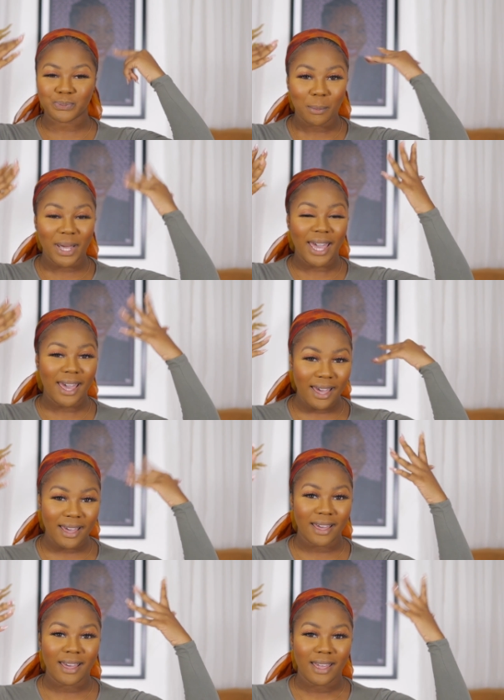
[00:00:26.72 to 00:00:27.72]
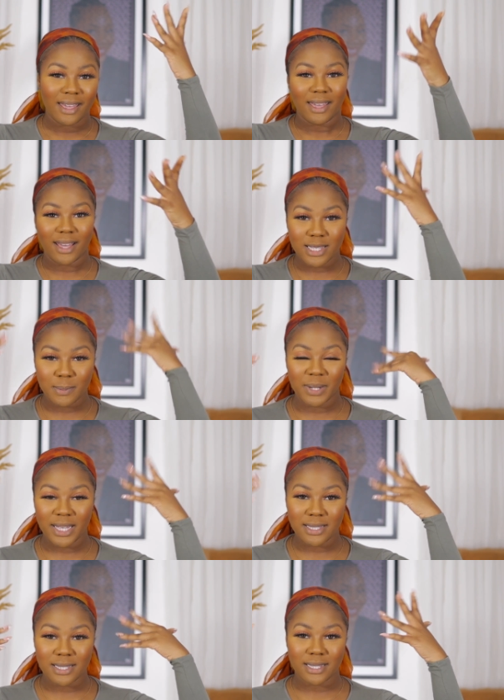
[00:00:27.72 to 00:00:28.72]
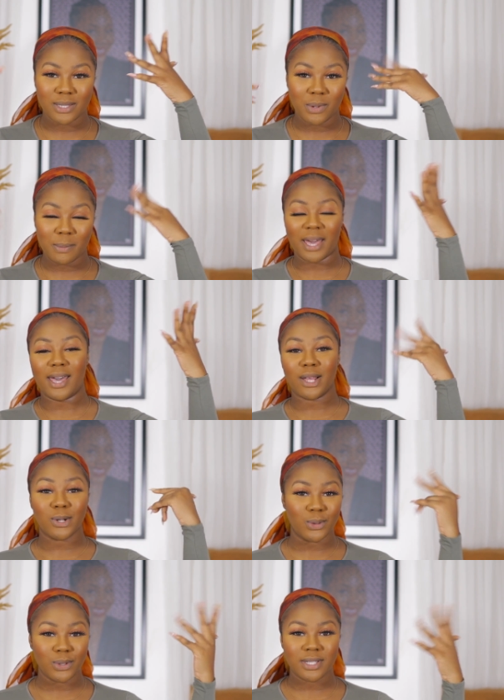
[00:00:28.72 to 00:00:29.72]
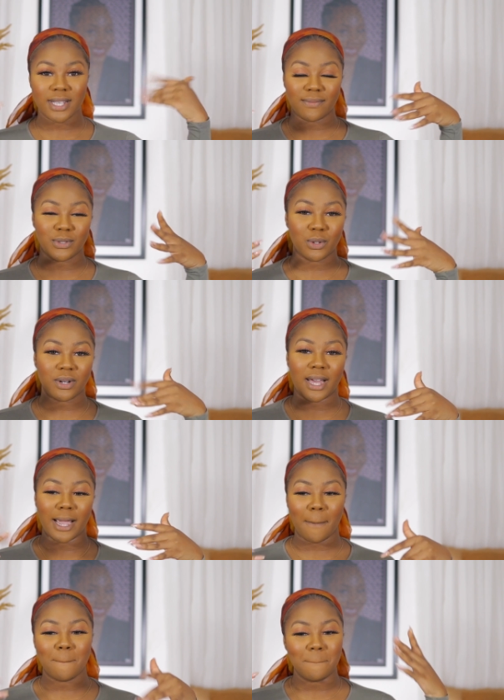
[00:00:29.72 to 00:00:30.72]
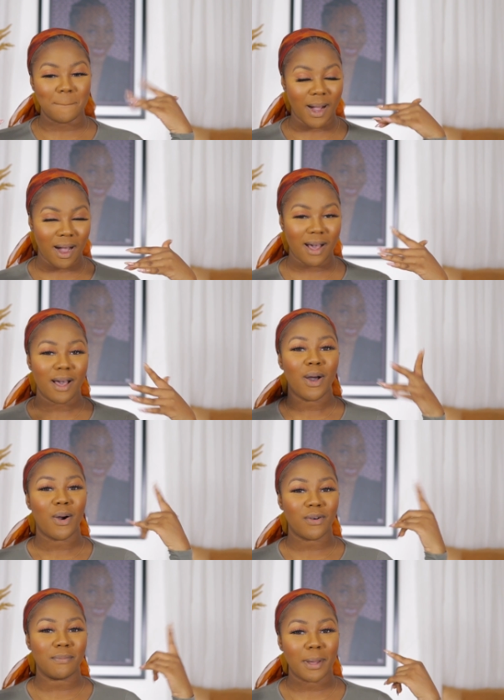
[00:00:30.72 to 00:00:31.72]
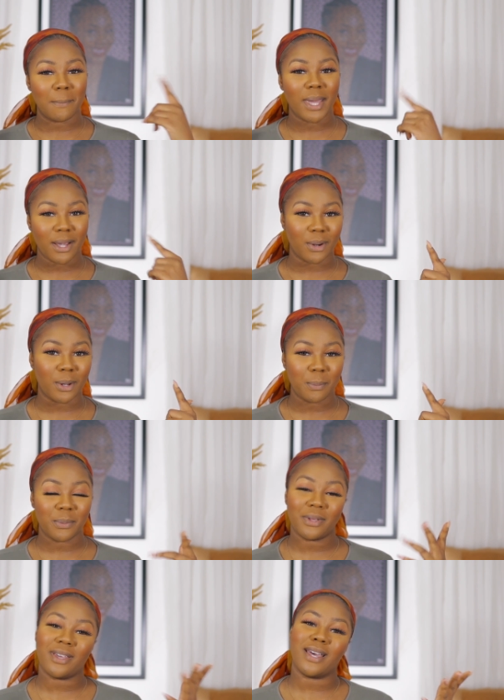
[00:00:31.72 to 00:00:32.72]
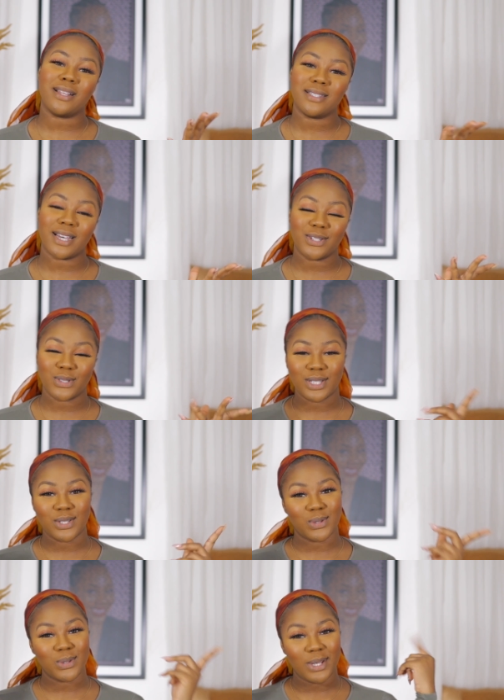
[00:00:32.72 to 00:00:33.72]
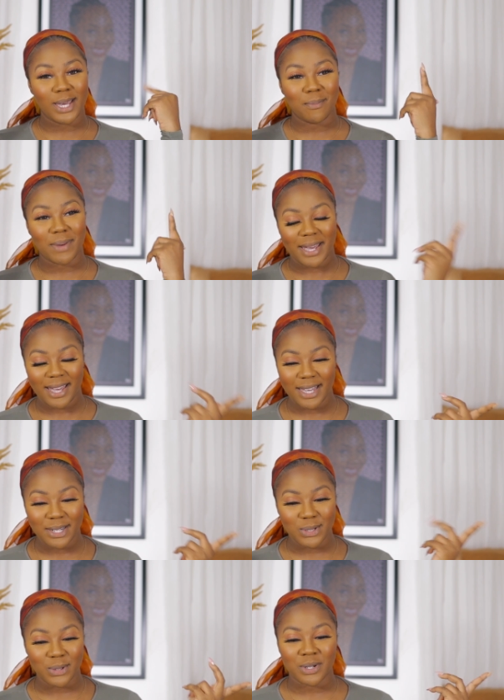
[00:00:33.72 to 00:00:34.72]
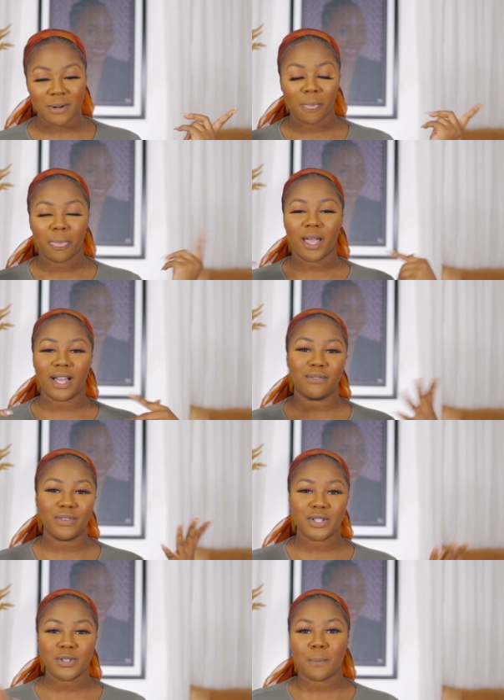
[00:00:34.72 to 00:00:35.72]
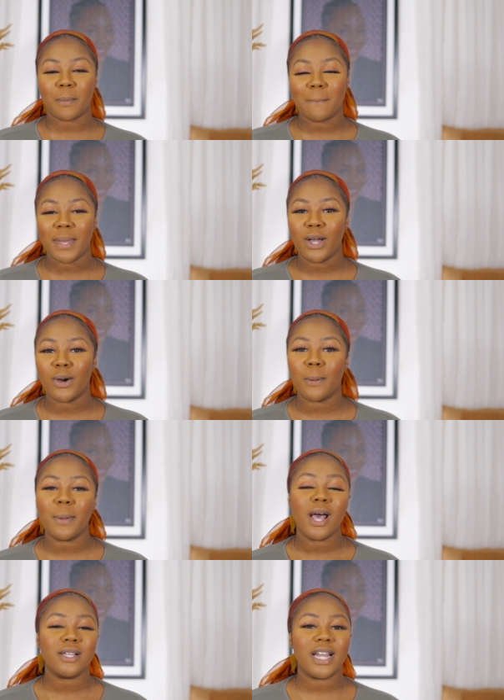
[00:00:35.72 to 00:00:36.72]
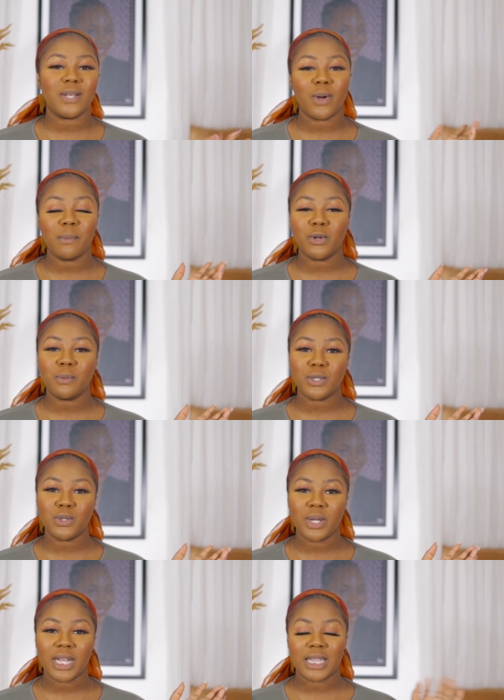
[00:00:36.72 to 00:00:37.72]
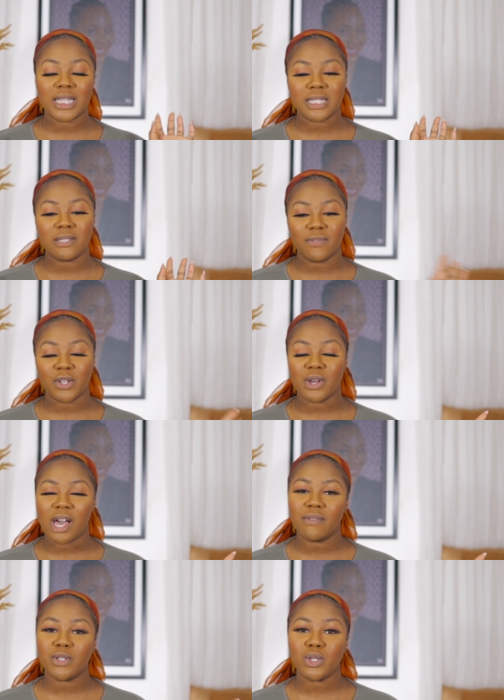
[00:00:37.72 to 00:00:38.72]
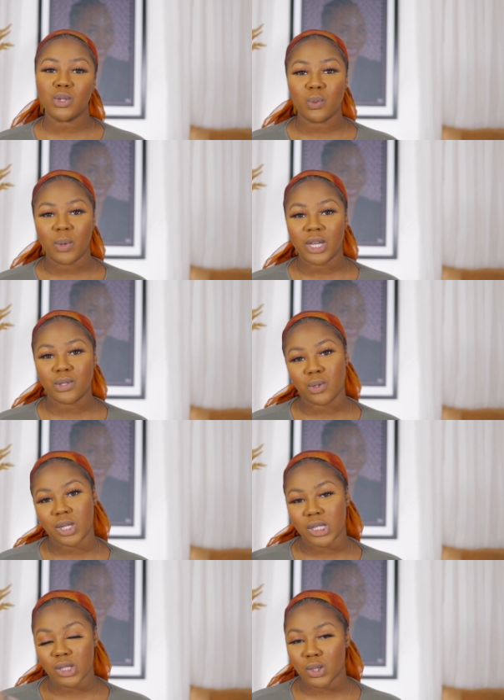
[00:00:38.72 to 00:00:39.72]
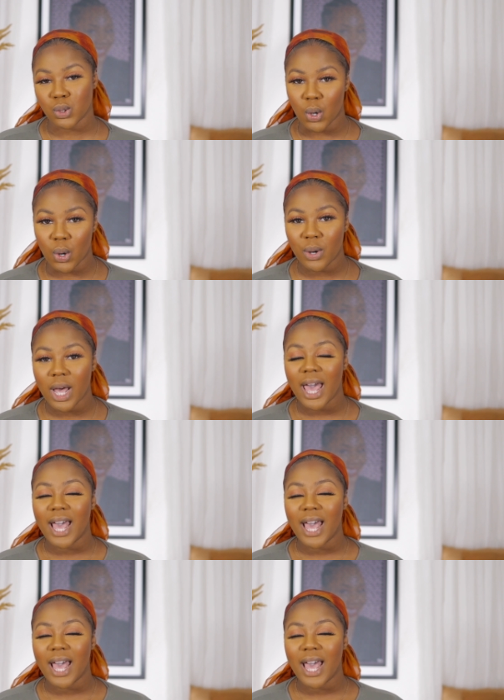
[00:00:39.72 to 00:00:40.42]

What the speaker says: my hair explains it, the way my hair looks. I've done like part of my makeup. Yes, I just need to get my hair done and finish up my makeup. That's what I'm going to be doing in this video. I have a new wig to install